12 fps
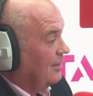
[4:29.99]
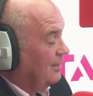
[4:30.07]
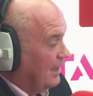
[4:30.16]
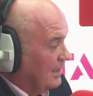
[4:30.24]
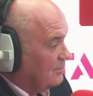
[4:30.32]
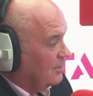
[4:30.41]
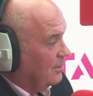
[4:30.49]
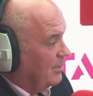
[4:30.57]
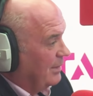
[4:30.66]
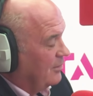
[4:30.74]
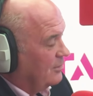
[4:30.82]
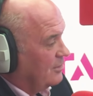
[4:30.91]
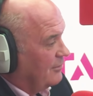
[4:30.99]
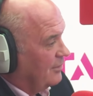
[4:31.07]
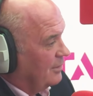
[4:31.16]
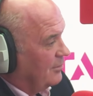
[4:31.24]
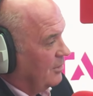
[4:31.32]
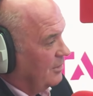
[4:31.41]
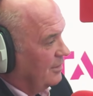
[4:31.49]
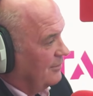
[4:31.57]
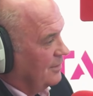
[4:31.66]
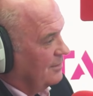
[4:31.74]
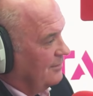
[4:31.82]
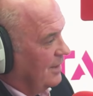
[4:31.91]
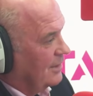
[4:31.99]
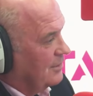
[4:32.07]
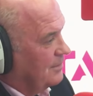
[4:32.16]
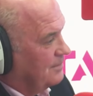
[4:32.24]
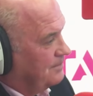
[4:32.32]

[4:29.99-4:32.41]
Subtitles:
These are the people who suffered the burden of this infection.